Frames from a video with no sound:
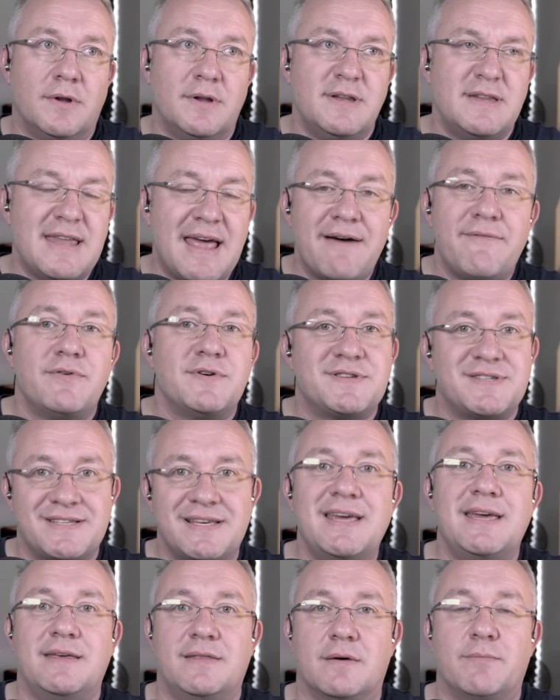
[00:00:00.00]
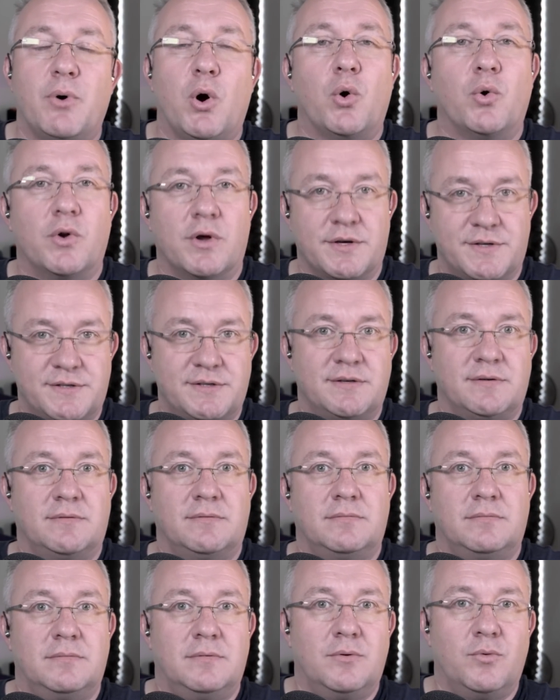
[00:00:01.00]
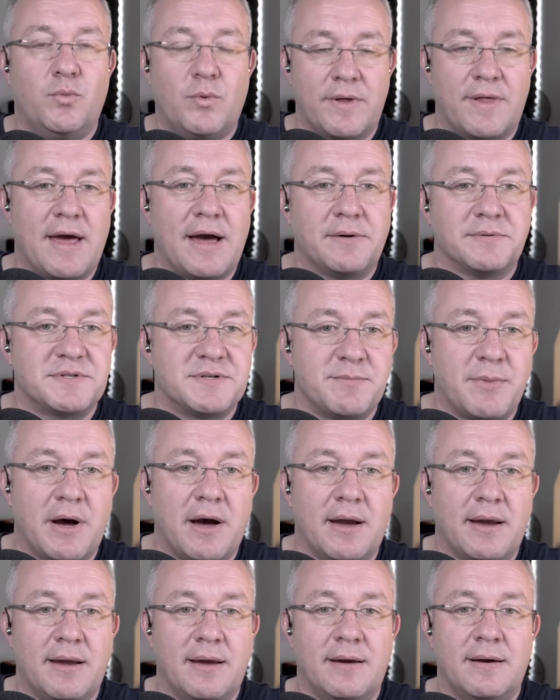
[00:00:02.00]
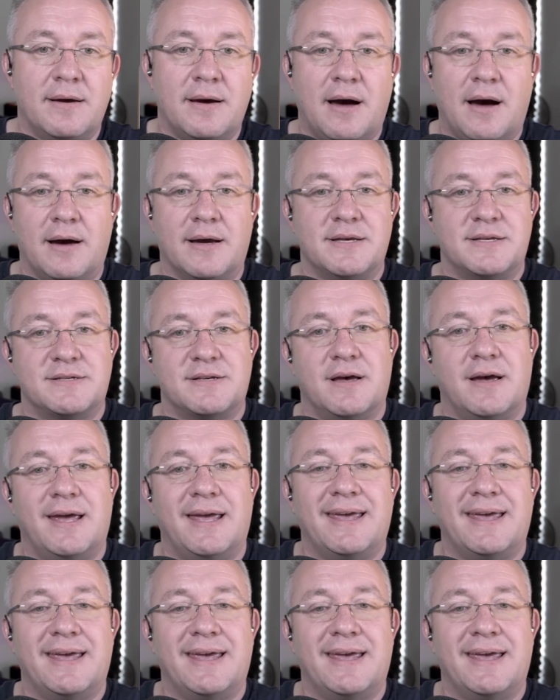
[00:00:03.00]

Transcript: never see the bonus with a help to buy ISA.